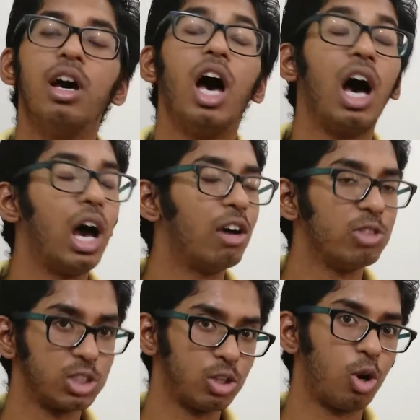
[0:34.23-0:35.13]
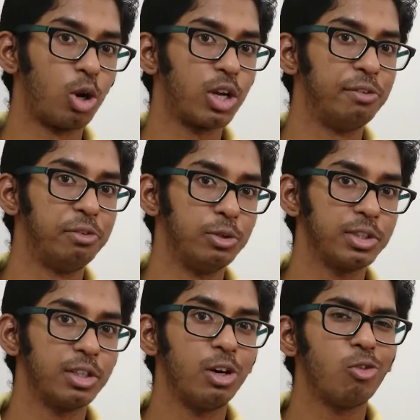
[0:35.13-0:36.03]
I was a lot confused.
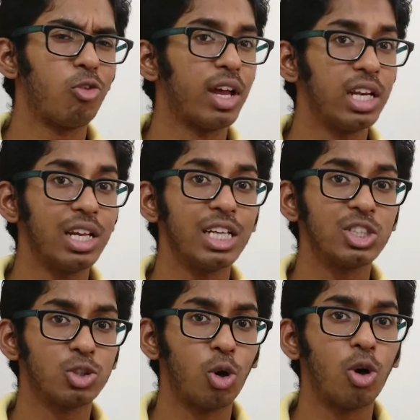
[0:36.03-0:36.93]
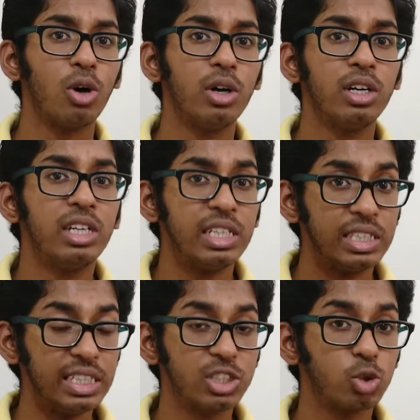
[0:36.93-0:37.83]
Finally, I saw
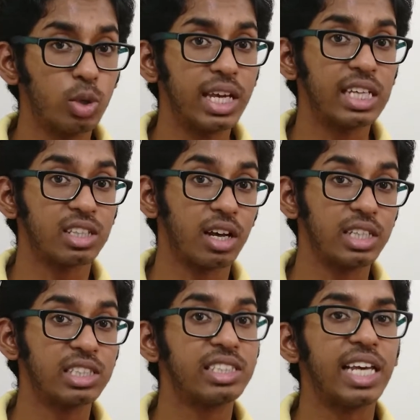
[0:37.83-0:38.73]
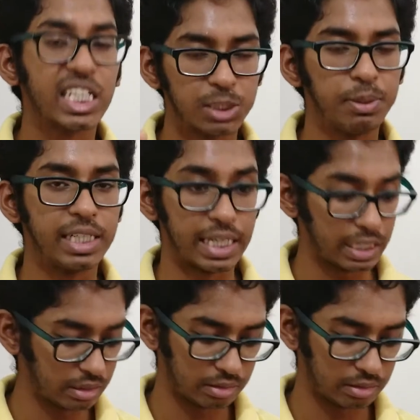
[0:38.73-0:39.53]
the Sony SRS XB-10,